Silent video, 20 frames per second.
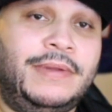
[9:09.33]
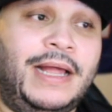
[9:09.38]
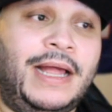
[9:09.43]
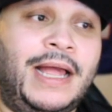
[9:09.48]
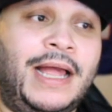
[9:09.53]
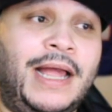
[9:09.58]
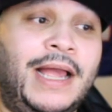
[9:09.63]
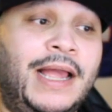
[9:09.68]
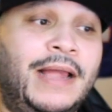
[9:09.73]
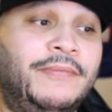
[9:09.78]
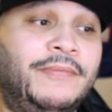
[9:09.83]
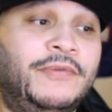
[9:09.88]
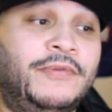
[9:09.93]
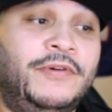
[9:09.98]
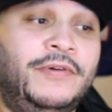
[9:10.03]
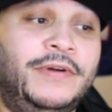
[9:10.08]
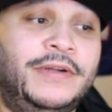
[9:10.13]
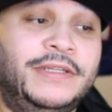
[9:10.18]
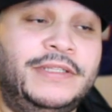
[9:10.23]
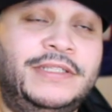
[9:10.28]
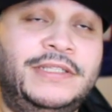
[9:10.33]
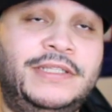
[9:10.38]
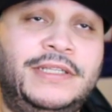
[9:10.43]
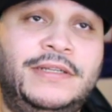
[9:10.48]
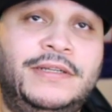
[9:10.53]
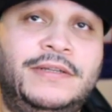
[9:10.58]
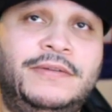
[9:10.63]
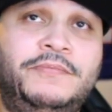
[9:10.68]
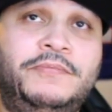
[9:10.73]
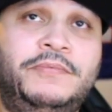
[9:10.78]
I'm going
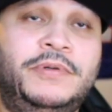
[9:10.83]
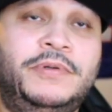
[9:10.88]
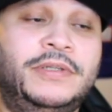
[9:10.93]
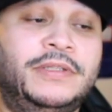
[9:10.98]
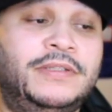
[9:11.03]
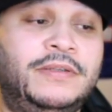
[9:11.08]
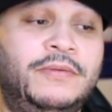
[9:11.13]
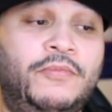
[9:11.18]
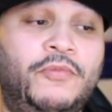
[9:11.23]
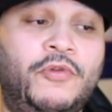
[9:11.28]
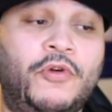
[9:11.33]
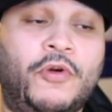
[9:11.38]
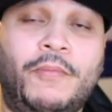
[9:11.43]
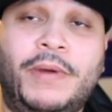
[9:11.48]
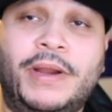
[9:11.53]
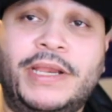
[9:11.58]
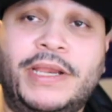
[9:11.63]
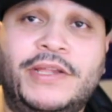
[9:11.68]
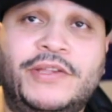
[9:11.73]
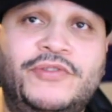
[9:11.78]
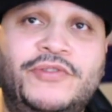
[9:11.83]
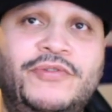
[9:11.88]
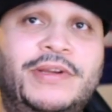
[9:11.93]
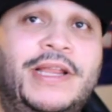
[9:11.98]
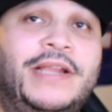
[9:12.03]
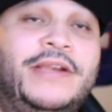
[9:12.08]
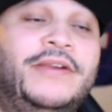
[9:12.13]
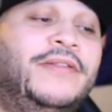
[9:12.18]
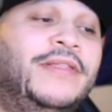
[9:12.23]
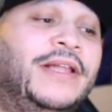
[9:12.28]
to put some more money into it.
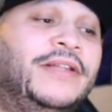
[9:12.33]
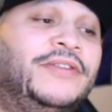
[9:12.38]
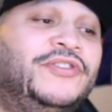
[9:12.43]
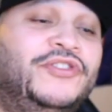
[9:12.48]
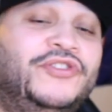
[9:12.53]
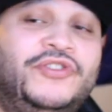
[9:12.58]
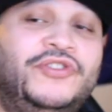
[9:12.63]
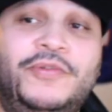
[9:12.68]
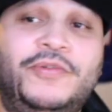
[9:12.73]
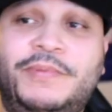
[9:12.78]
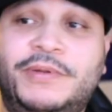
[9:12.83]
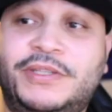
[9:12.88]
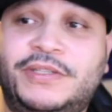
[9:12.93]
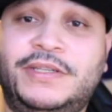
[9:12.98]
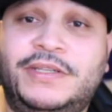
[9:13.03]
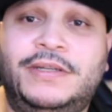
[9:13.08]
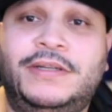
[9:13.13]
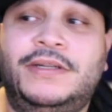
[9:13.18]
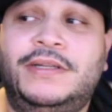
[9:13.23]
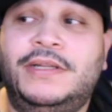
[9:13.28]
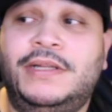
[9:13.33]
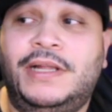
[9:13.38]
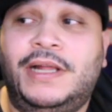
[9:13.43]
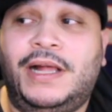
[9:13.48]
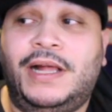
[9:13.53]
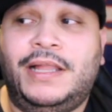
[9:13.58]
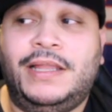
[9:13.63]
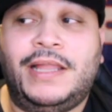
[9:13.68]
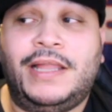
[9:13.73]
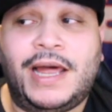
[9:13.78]
I know that's stupid to
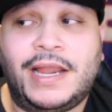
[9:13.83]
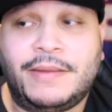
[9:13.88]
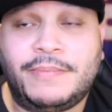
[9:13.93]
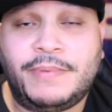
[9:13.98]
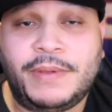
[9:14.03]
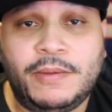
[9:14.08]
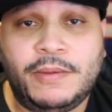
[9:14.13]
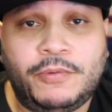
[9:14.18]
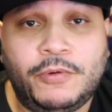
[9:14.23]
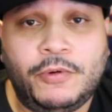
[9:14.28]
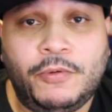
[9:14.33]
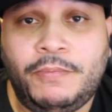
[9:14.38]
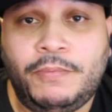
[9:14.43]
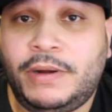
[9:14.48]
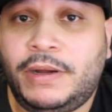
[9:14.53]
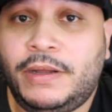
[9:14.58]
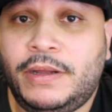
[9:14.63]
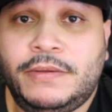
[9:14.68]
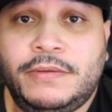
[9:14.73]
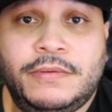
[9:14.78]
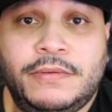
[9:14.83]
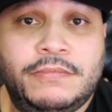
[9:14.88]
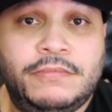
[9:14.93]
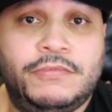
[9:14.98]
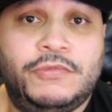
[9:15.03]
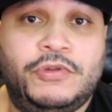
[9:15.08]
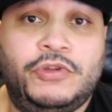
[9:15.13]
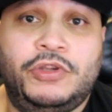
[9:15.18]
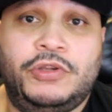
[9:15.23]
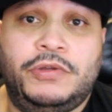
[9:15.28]
a lot of people, but
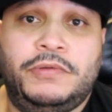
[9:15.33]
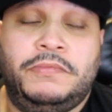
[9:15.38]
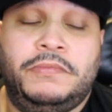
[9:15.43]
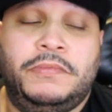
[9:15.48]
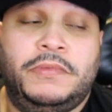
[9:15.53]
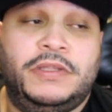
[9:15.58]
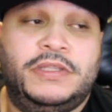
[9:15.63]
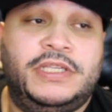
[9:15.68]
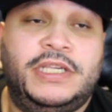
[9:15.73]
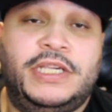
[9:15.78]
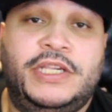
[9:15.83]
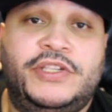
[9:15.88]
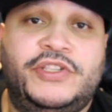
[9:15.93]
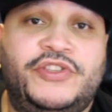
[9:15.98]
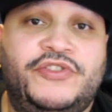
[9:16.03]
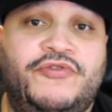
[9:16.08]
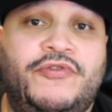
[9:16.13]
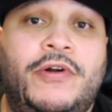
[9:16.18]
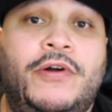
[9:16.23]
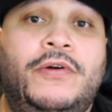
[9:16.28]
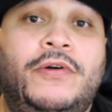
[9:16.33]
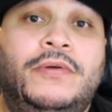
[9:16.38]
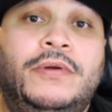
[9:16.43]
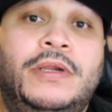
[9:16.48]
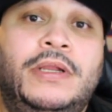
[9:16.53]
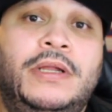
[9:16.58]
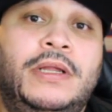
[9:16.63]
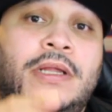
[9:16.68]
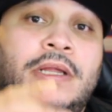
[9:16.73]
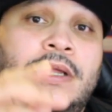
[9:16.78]
to each their
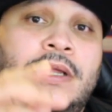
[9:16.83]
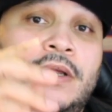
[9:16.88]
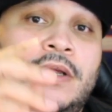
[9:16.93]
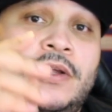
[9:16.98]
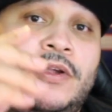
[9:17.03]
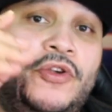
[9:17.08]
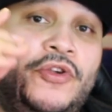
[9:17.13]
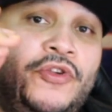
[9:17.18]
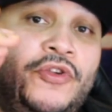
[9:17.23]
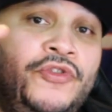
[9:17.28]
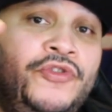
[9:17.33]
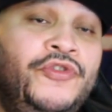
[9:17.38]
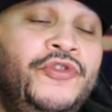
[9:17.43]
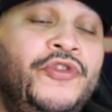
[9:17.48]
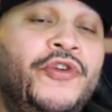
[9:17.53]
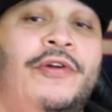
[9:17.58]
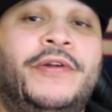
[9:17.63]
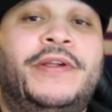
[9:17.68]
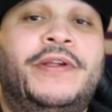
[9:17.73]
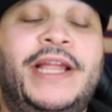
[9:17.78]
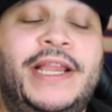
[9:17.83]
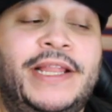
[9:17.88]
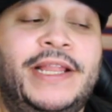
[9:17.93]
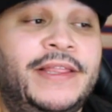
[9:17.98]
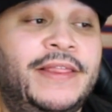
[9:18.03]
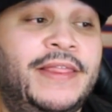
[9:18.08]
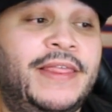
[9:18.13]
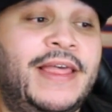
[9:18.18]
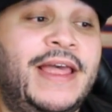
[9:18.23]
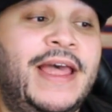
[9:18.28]
own. You're
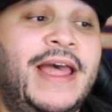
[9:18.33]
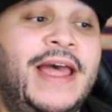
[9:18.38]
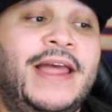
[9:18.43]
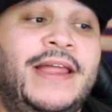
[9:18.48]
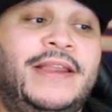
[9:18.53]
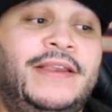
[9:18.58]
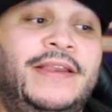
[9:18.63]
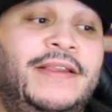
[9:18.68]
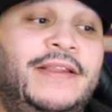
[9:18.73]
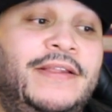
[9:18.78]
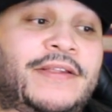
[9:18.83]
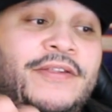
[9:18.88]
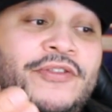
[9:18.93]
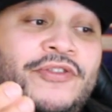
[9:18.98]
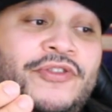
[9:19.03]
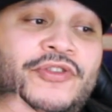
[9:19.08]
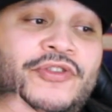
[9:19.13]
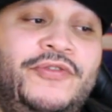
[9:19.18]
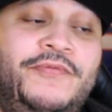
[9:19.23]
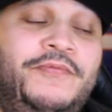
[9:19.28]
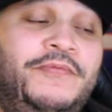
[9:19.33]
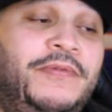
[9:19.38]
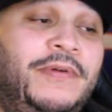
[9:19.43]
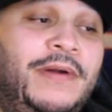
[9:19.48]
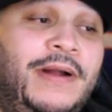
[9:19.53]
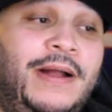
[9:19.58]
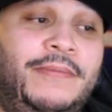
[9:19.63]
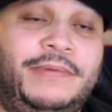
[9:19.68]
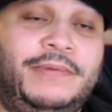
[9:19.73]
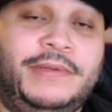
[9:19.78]
getting that. You
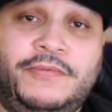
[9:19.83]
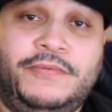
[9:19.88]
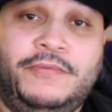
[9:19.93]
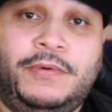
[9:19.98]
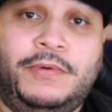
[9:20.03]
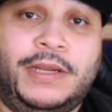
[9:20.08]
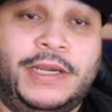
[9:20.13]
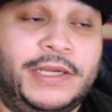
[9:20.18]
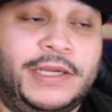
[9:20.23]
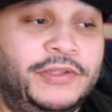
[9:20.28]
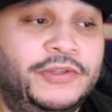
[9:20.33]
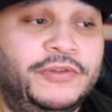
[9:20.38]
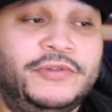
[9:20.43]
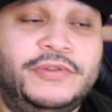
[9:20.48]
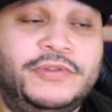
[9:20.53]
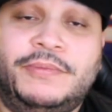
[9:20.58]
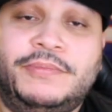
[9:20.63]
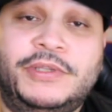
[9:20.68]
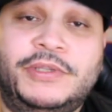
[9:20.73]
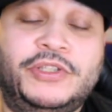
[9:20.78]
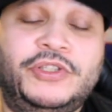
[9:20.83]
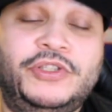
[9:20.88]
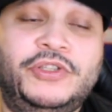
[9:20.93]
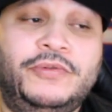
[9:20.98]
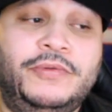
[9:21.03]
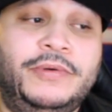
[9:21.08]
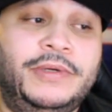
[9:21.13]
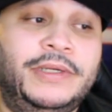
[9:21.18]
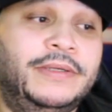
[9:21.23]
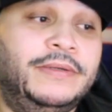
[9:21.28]
probably want to do something
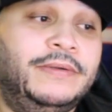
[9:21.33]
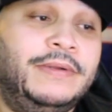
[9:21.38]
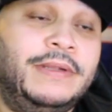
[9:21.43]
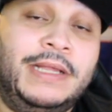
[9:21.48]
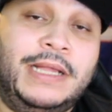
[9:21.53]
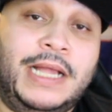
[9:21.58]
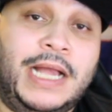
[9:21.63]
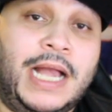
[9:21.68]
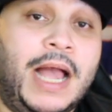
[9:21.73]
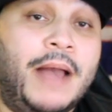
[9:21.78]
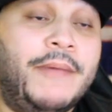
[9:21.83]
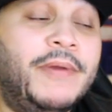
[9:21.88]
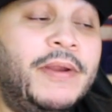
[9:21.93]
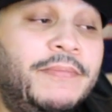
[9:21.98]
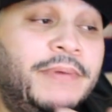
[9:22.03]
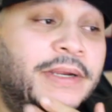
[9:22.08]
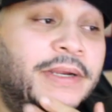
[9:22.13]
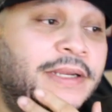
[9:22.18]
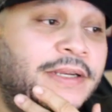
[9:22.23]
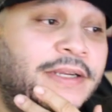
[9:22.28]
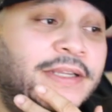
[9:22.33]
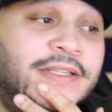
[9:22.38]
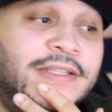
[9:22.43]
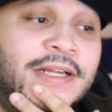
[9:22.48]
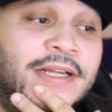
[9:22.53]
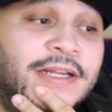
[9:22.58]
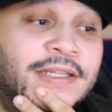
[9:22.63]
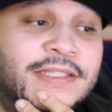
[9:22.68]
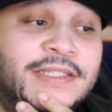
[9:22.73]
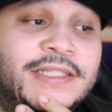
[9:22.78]
to it. I'm going to put in
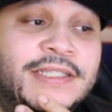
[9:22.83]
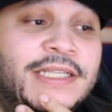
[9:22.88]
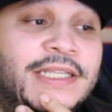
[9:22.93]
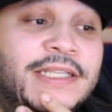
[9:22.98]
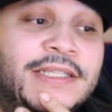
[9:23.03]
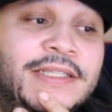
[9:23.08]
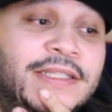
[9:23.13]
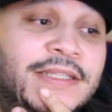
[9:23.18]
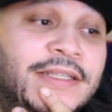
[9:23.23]
a seat